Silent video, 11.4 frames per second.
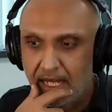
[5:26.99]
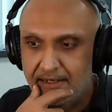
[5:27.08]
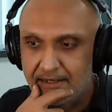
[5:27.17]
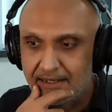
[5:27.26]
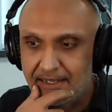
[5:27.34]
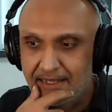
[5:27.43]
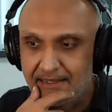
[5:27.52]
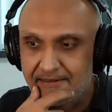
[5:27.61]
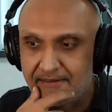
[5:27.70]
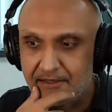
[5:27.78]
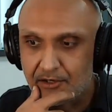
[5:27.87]
And
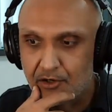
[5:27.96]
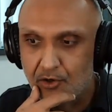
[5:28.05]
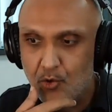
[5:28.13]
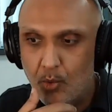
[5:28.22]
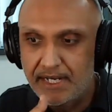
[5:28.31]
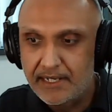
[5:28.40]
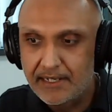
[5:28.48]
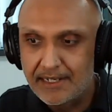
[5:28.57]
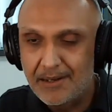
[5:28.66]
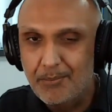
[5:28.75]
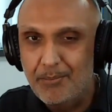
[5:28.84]
is it quite
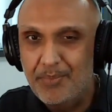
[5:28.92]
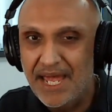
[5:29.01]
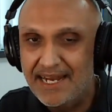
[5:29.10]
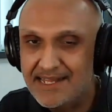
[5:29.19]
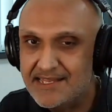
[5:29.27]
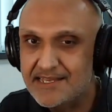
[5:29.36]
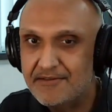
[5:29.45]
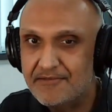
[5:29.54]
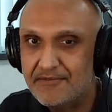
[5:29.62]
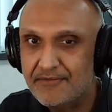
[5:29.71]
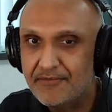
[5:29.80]

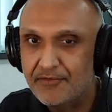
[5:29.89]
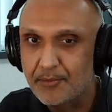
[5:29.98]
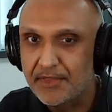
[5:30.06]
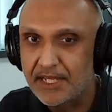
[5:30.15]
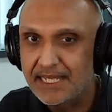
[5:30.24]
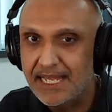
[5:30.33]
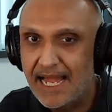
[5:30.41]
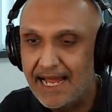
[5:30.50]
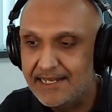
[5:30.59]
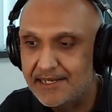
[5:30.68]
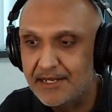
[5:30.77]
competitive from the
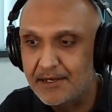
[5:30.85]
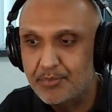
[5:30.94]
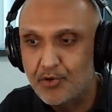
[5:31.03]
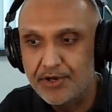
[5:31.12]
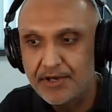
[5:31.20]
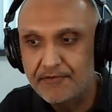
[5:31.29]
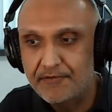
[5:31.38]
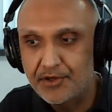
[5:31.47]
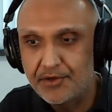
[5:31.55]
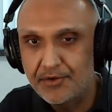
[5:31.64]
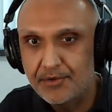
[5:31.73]
candidate point of
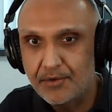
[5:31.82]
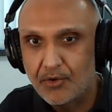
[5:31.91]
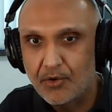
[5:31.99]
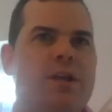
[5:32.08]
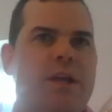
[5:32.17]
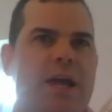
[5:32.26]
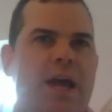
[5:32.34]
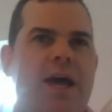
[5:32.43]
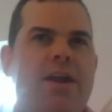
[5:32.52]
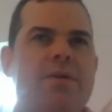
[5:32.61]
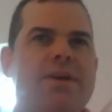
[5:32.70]
view?
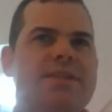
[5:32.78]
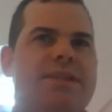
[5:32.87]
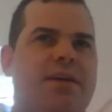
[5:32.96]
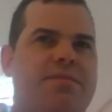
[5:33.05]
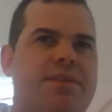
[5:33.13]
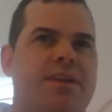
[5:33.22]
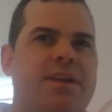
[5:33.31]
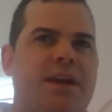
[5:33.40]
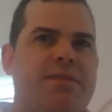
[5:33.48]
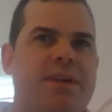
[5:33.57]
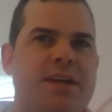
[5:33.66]
Yeah, no, it
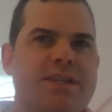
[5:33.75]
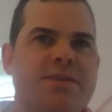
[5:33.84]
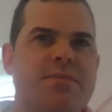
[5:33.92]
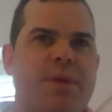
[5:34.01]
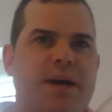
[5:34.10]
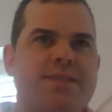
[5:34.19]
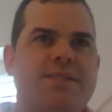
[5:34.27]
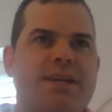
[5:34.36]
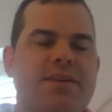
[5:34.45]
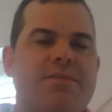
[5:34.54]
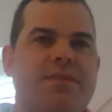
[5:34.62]
definitely is
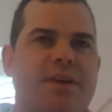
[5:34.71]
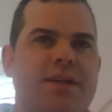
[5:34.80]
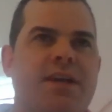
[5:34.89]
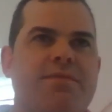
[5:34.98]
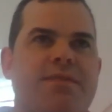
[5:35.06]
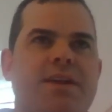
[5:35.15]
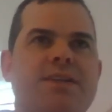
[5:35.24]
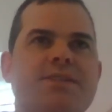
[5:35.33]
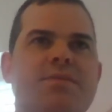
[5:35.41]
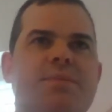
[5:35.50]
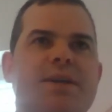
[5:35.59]
competitive. It definitely
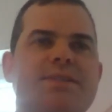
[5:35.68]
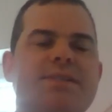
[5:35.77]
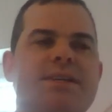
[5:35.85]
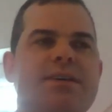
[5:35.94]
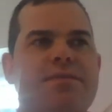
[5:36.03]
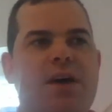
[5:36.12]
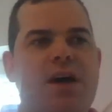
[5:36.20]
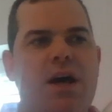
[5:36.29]
is competitive.